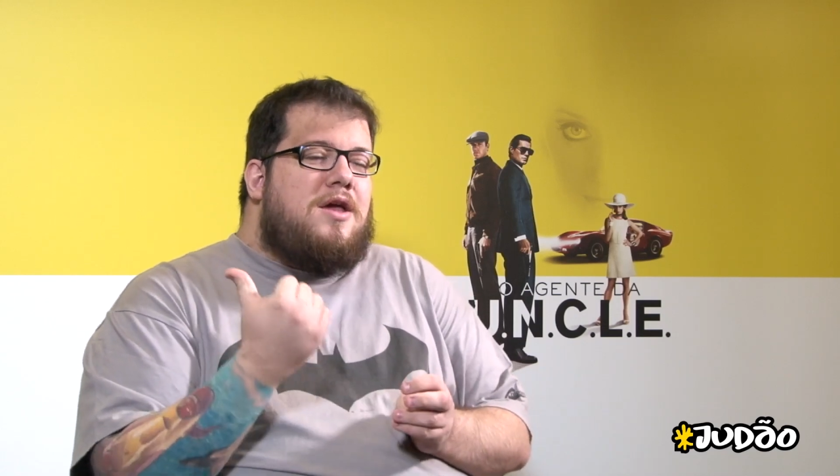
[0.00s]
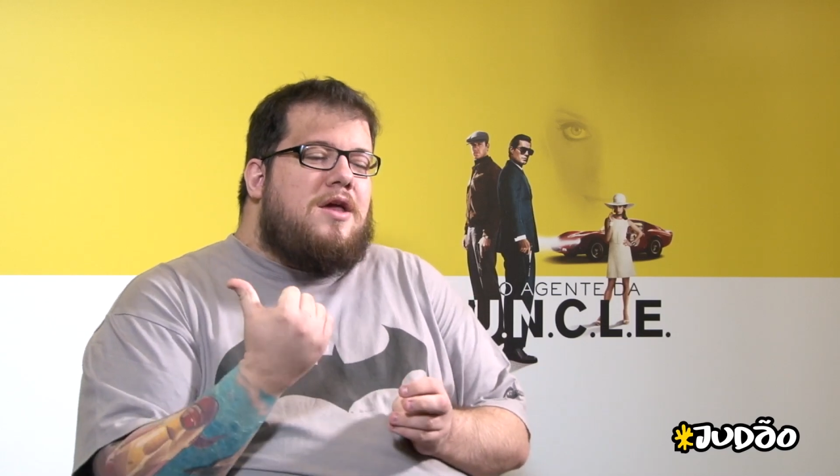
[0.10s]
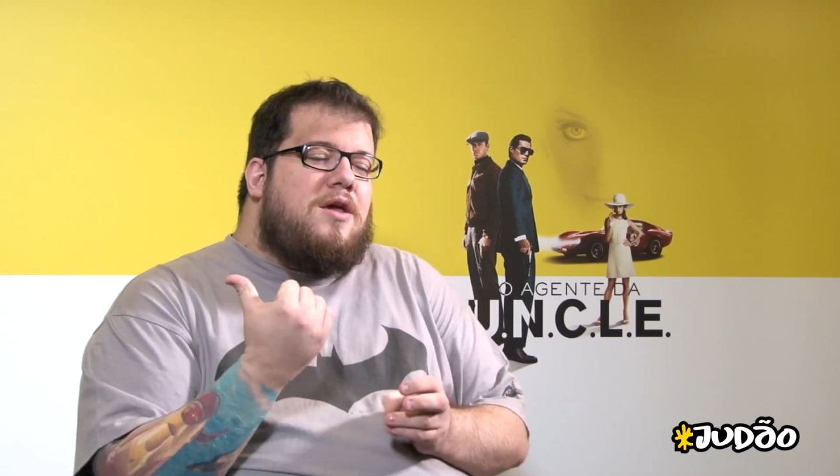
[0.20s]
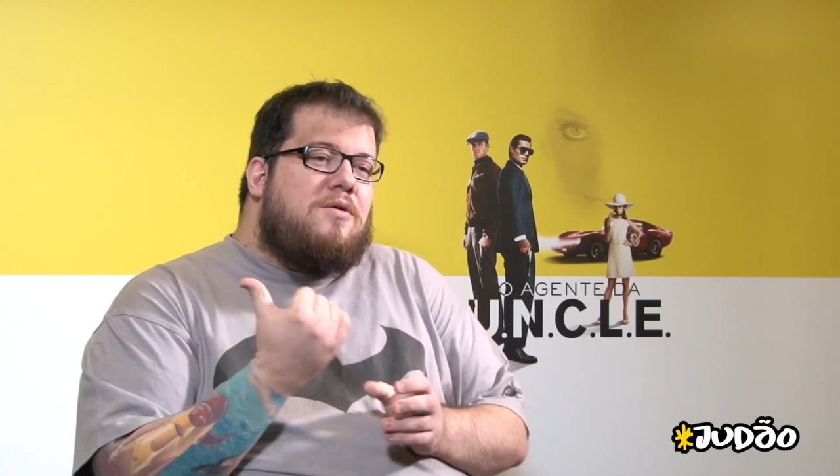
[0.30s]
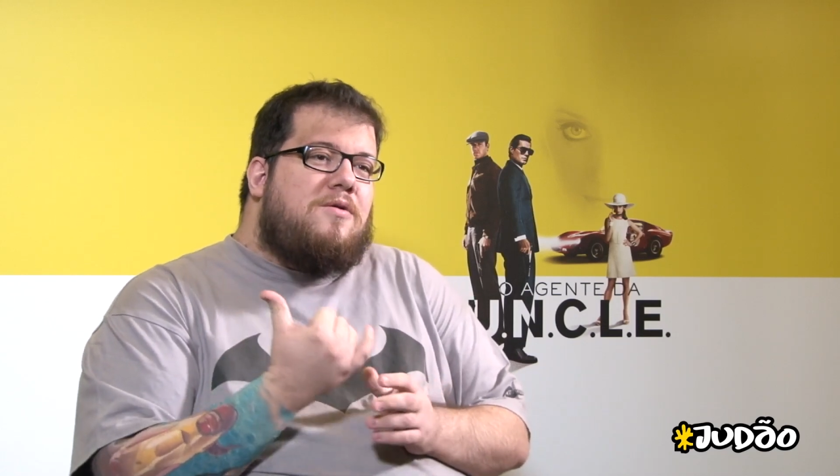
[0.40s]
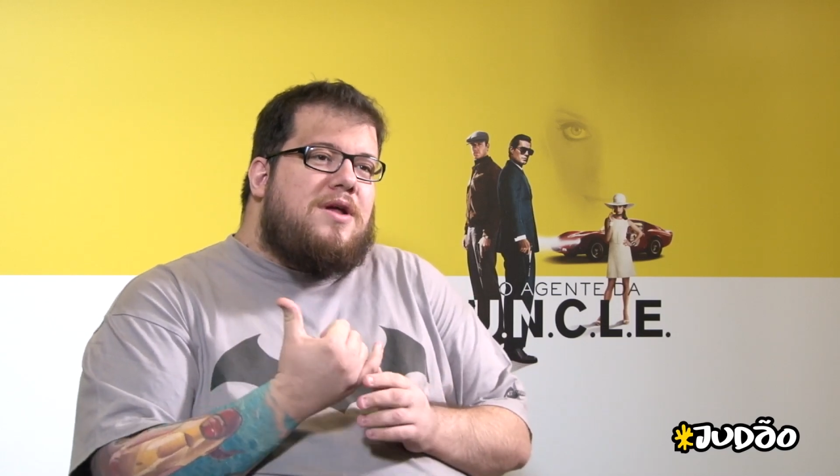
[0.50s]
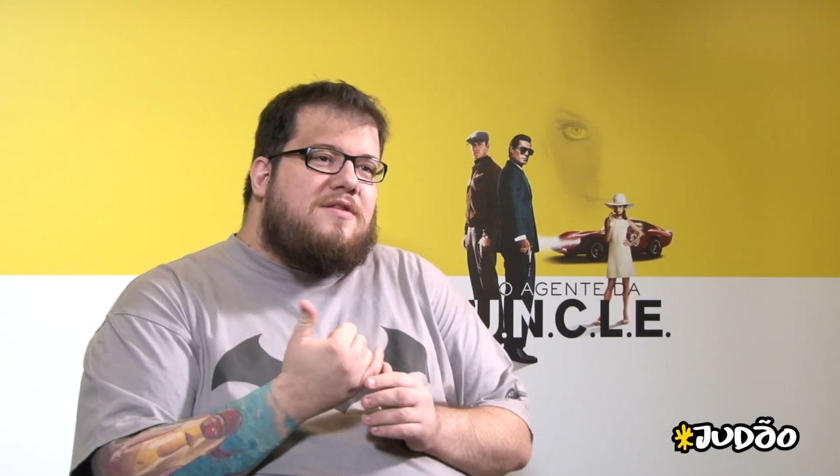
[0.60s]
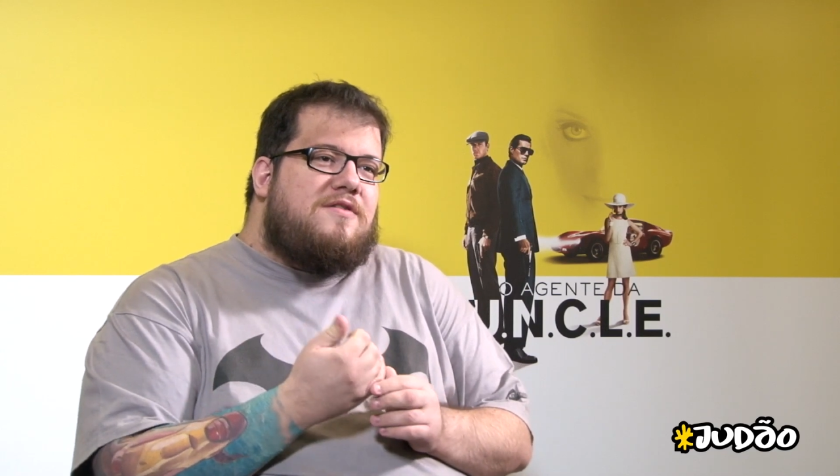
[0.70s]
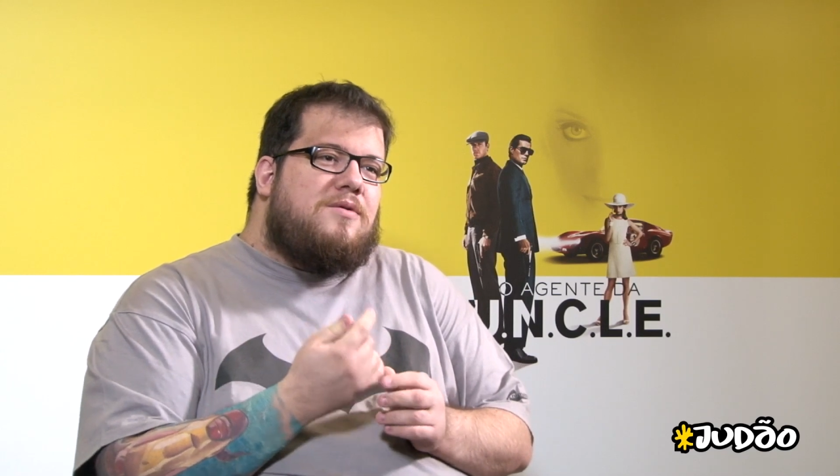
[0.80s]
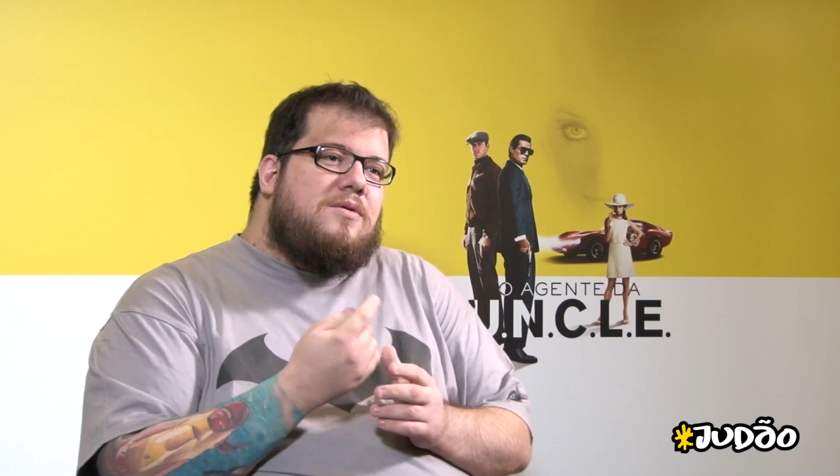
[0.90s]
Hugh
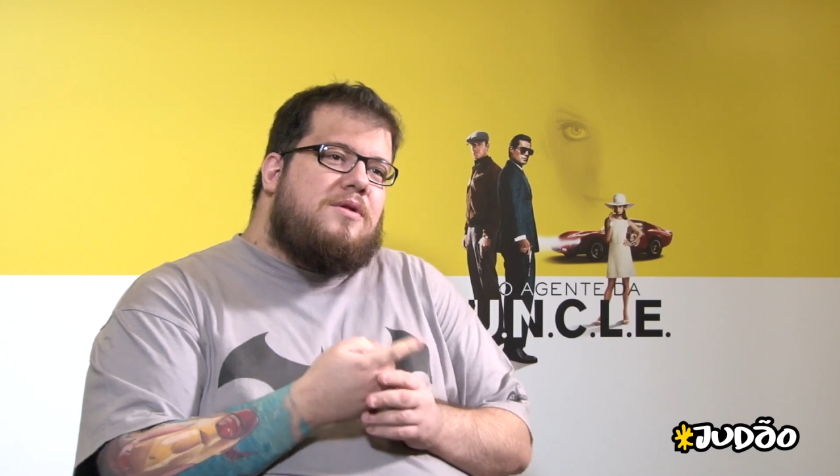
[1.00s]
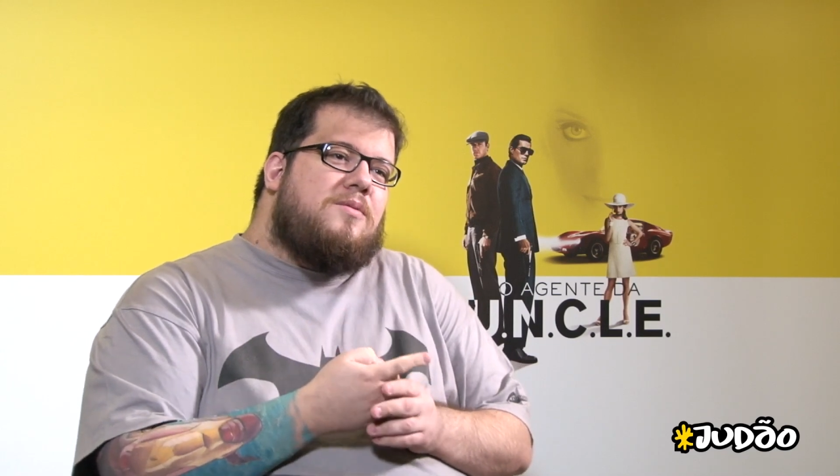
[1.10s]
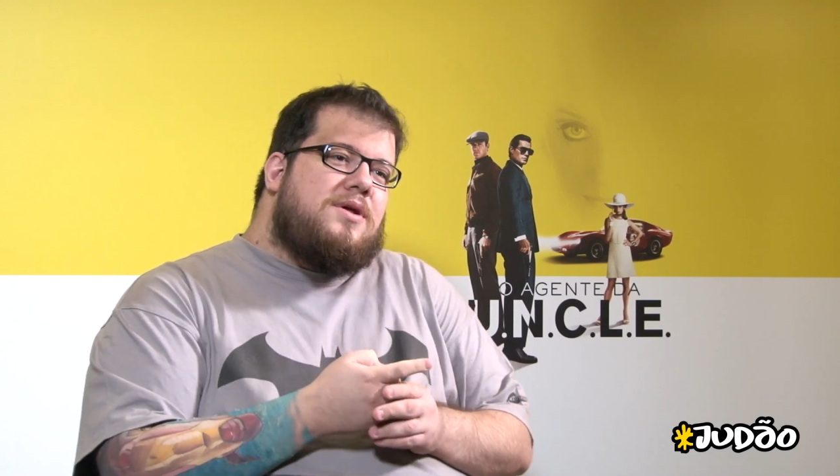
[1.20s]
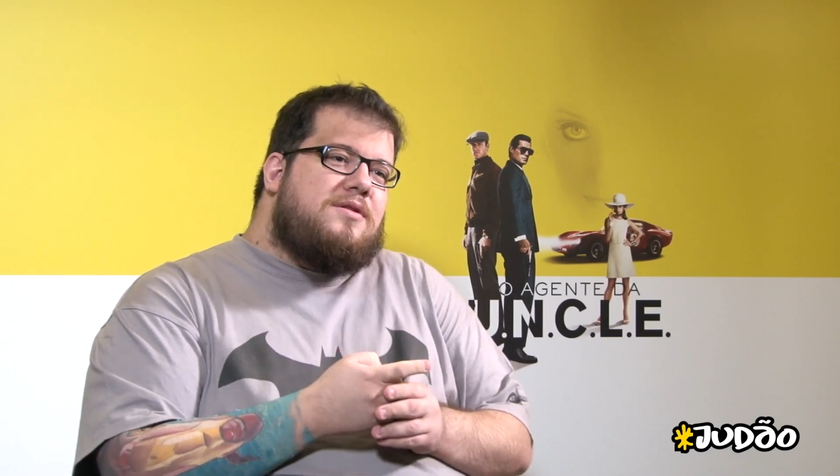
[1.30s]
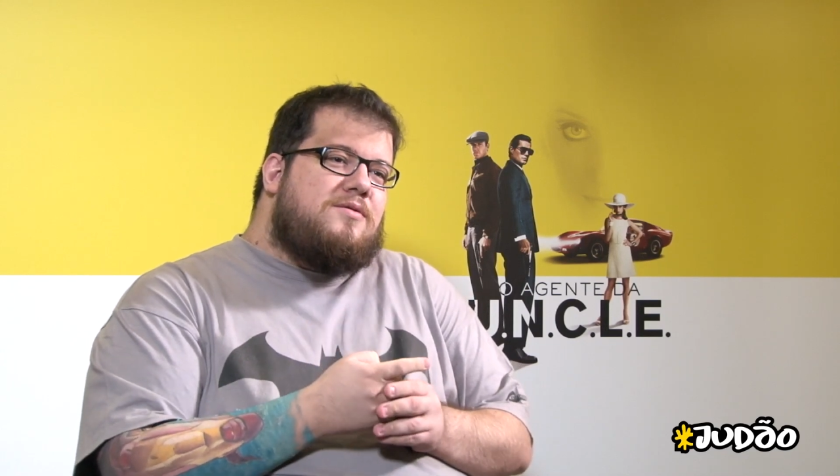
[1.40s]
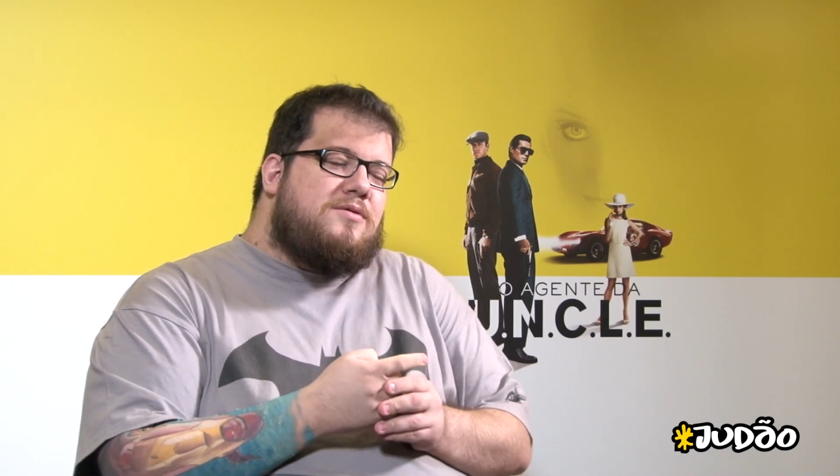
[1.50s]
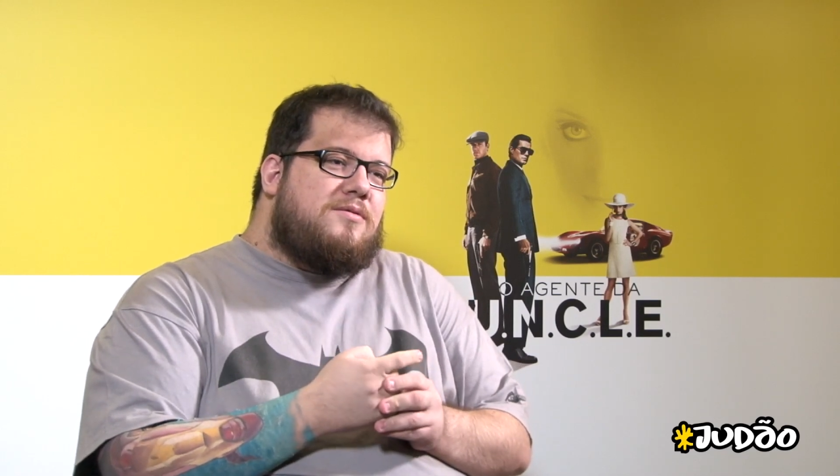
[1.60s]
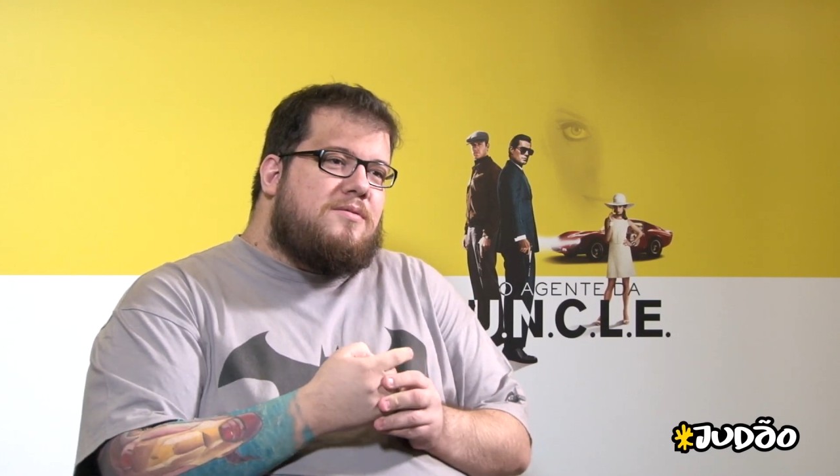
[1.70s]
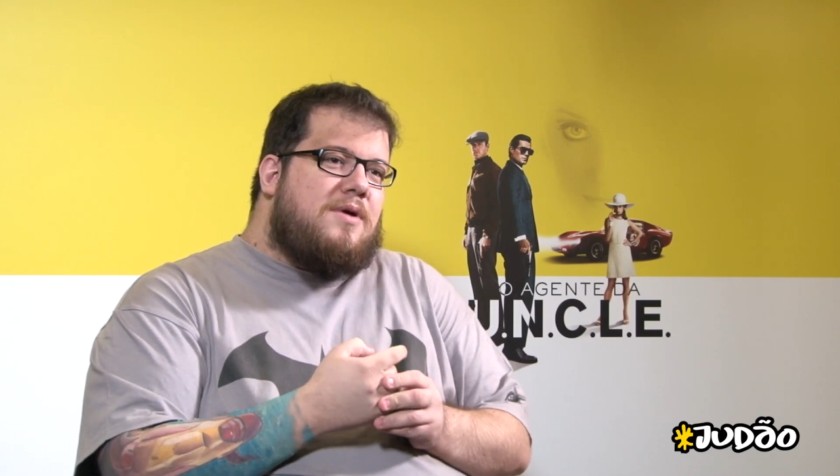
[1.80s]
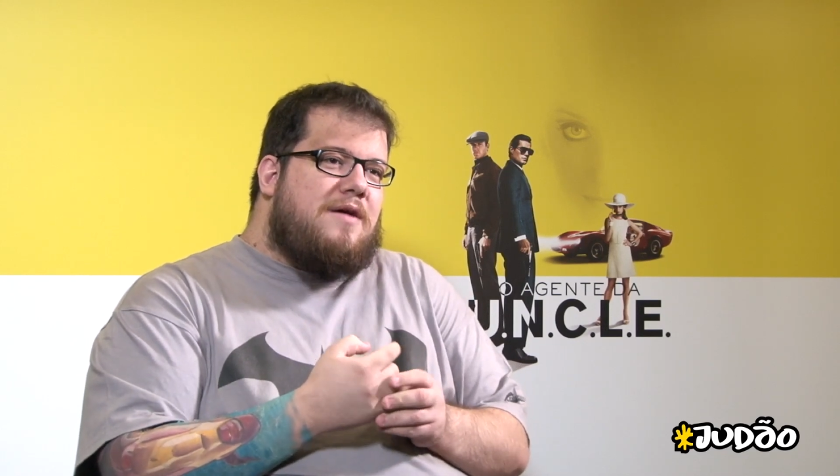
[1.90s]
Grant is the only one
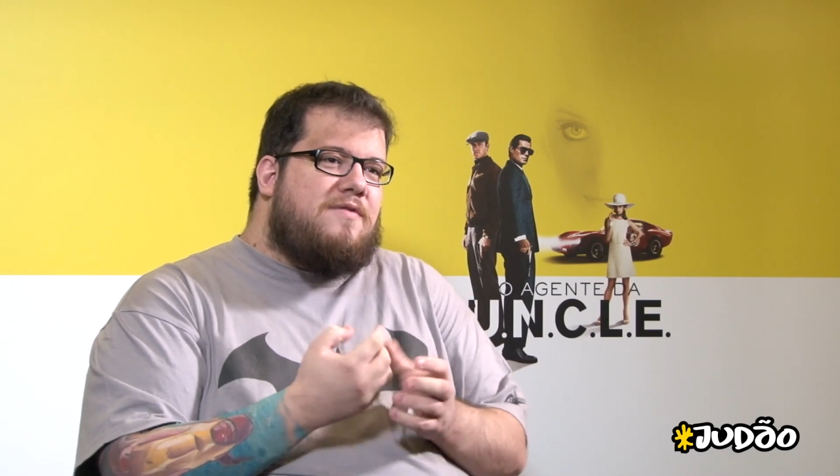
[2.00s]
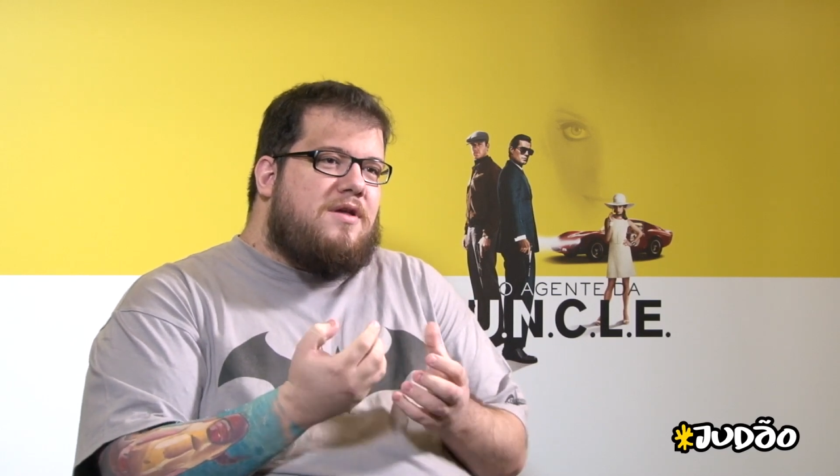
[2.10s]
who have